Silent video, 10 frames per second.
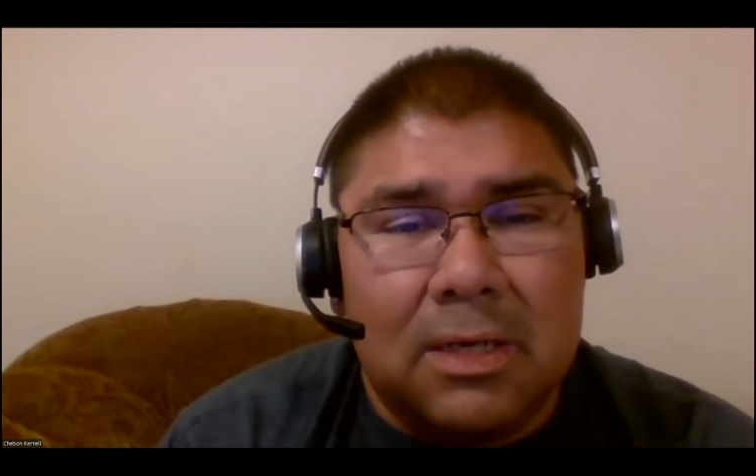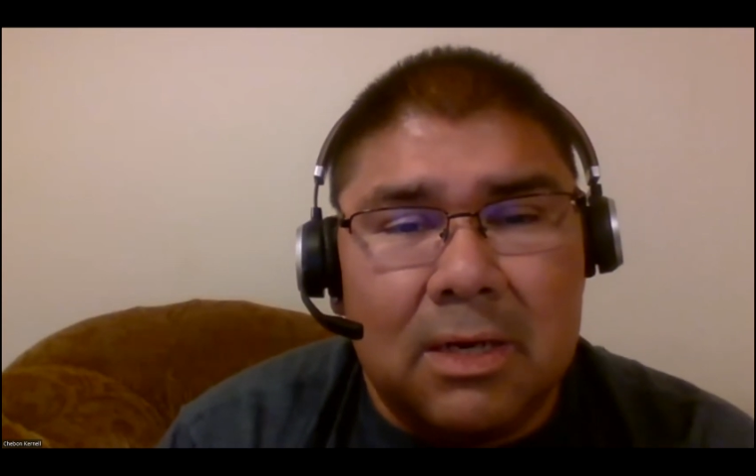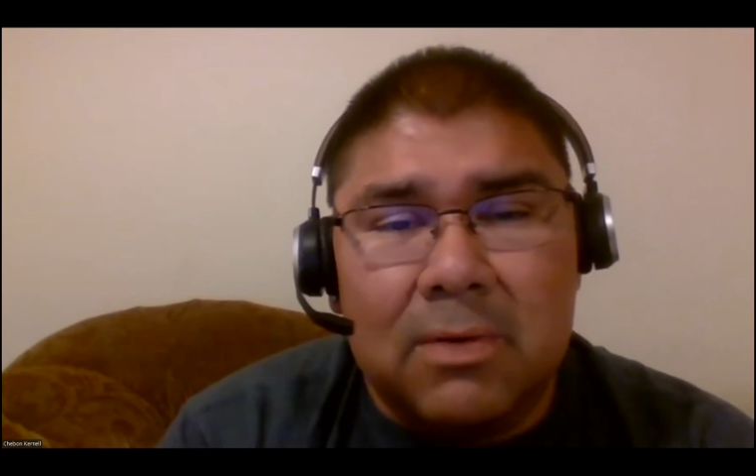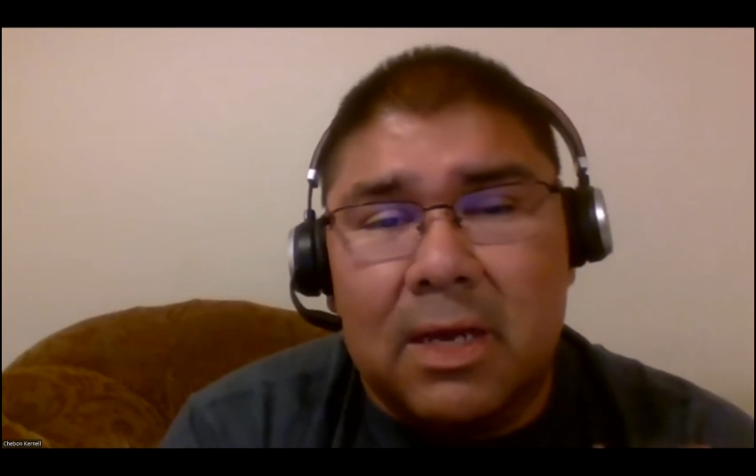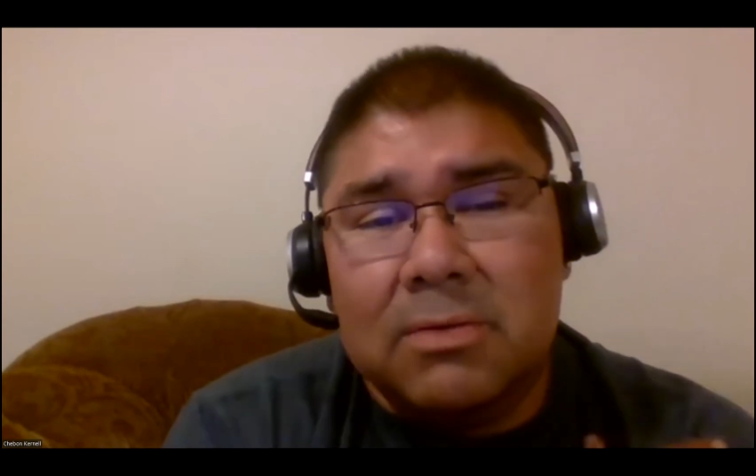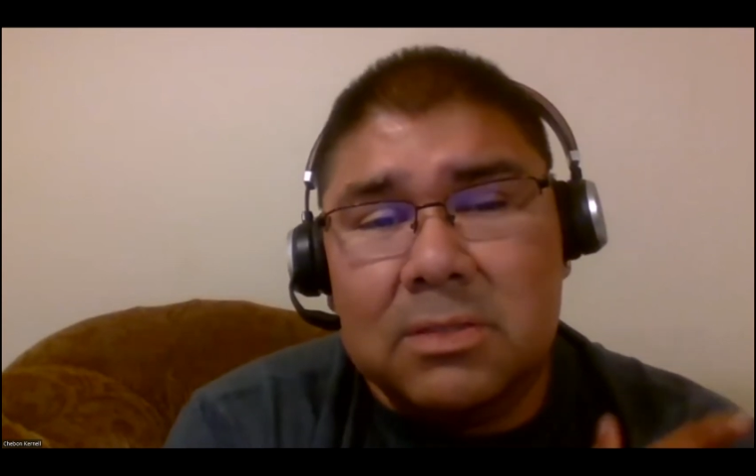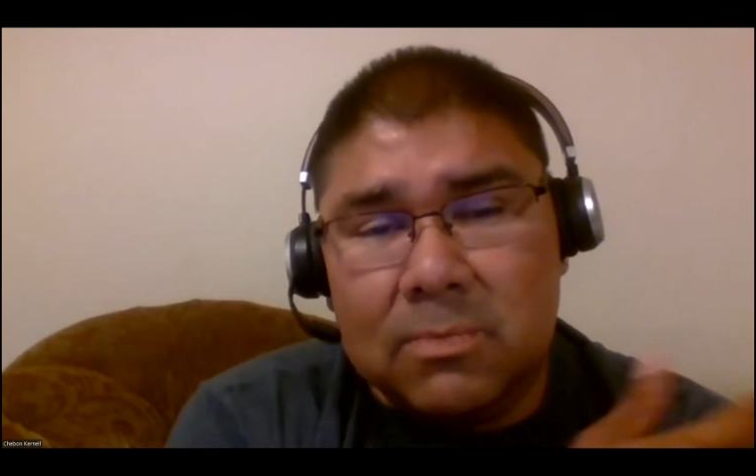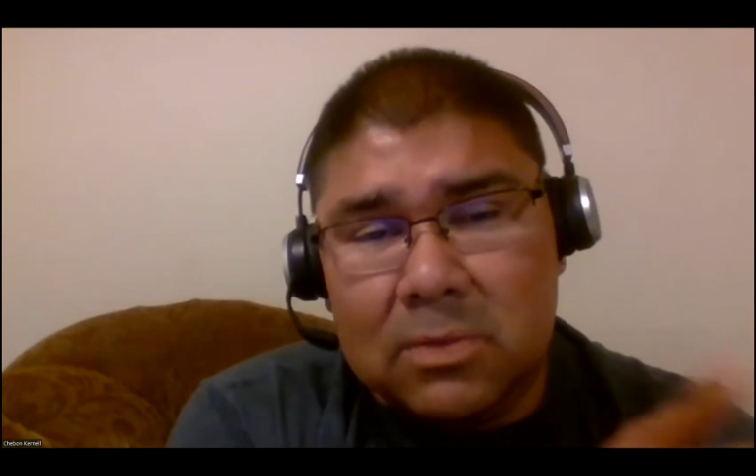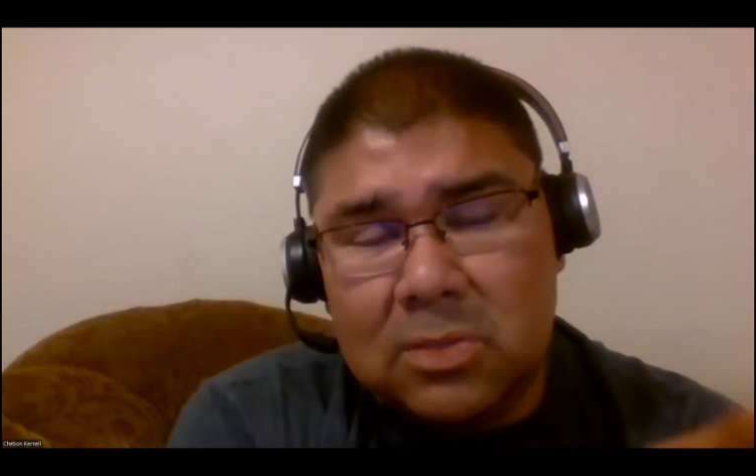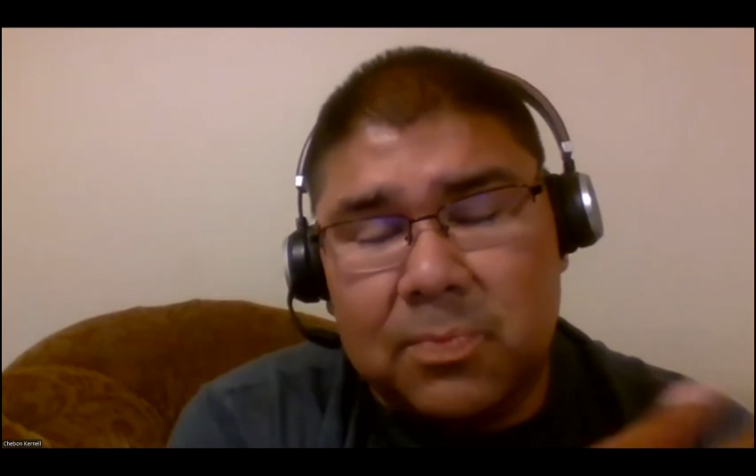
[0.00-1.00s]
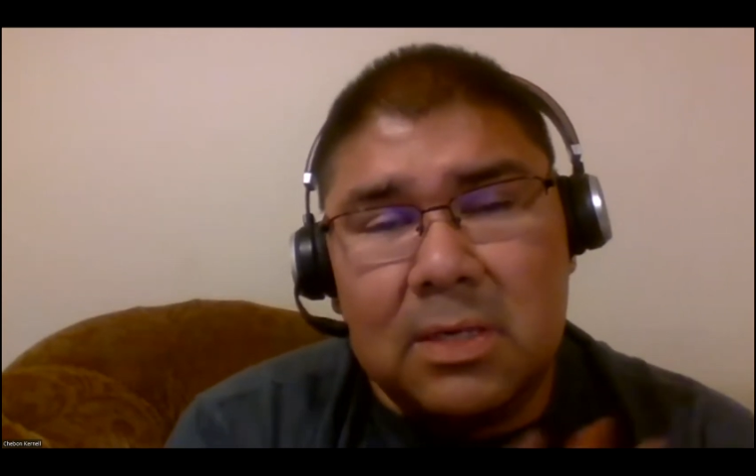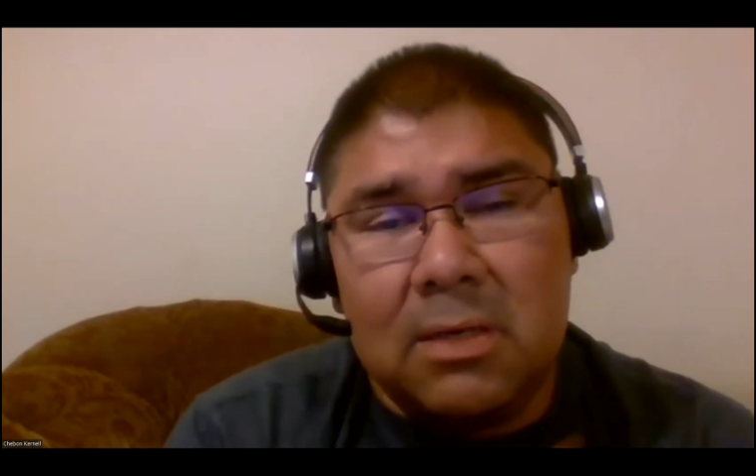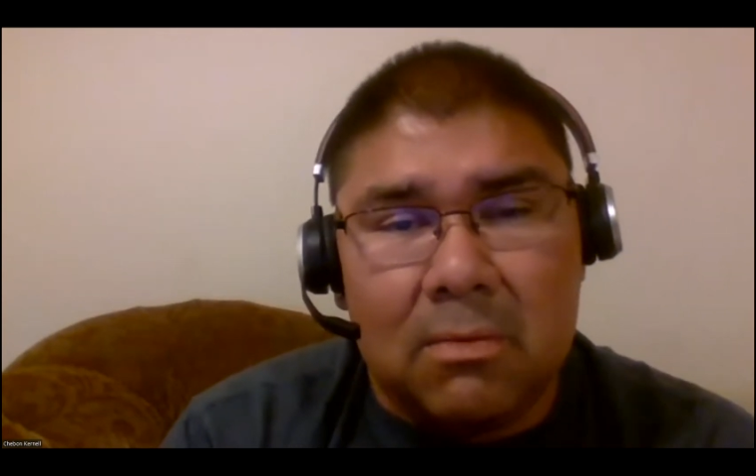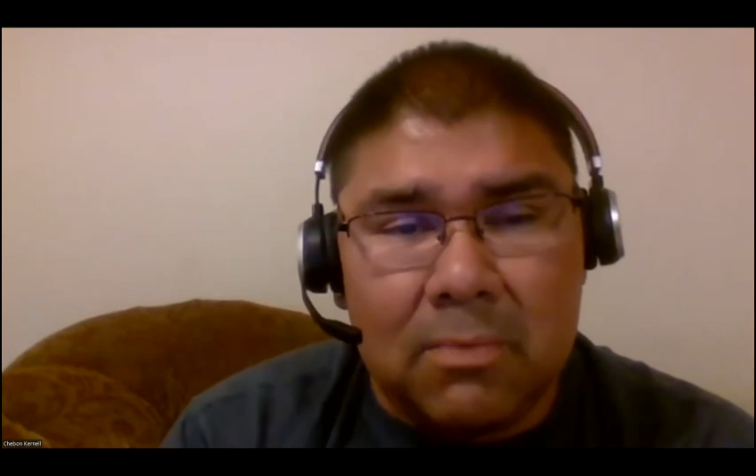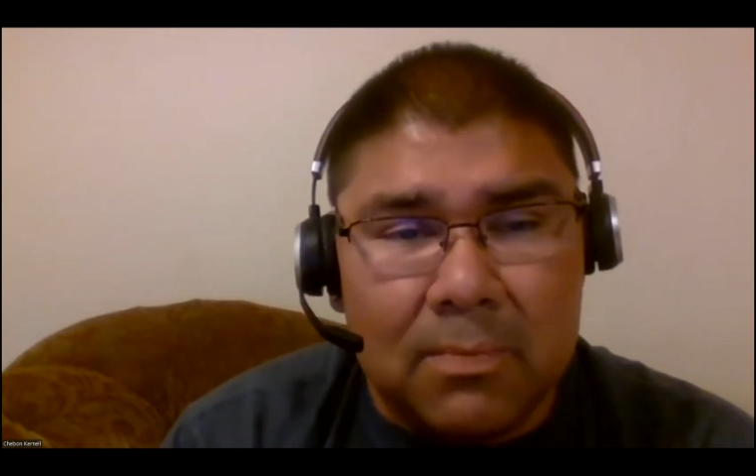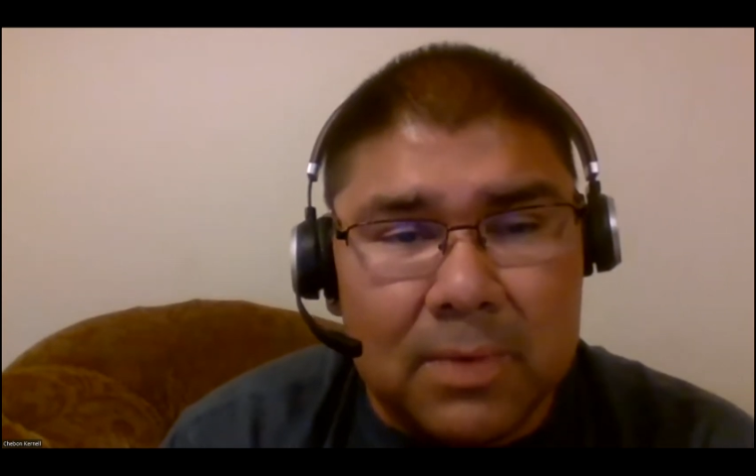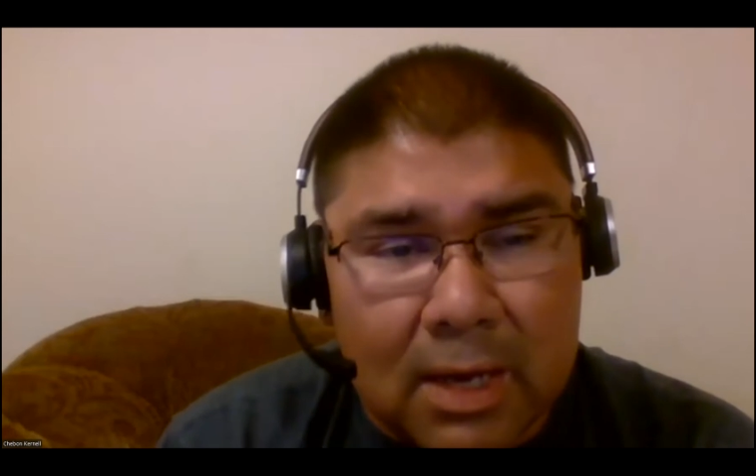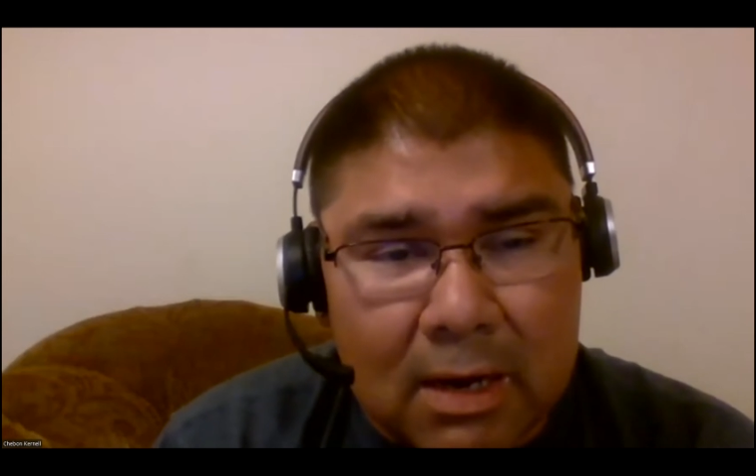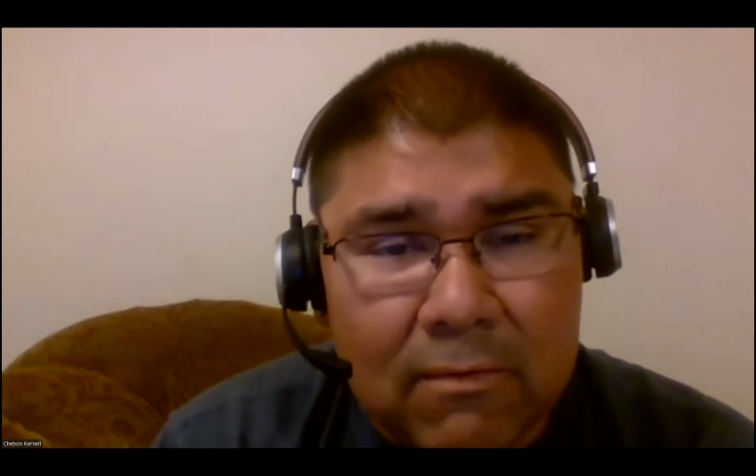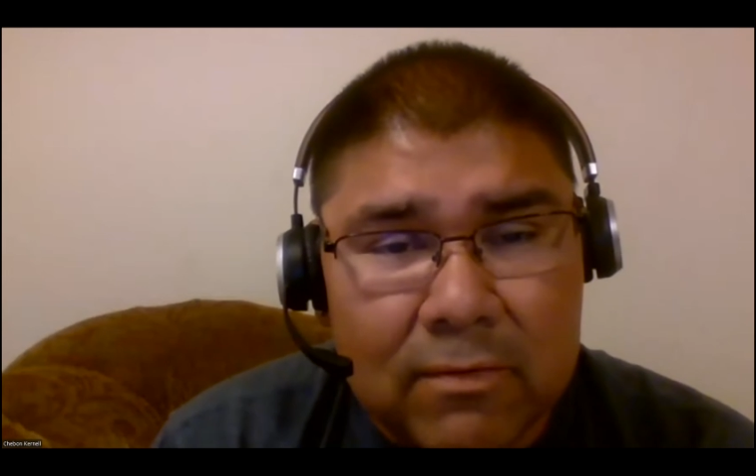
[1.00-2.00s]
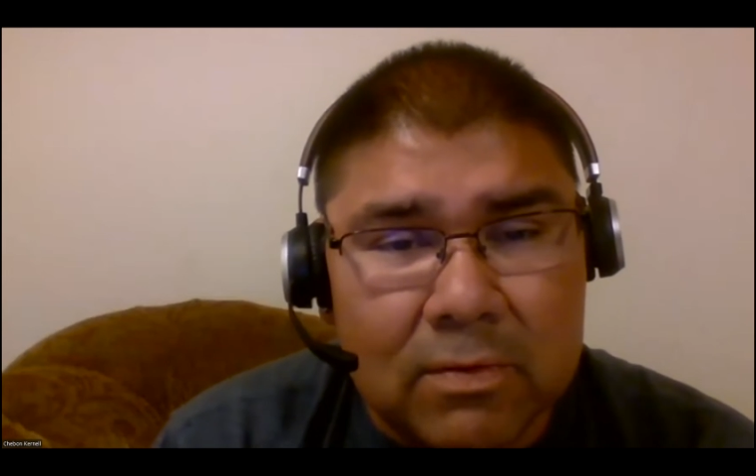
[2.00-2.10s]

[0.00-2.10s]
I would have someone speaking on my behalf.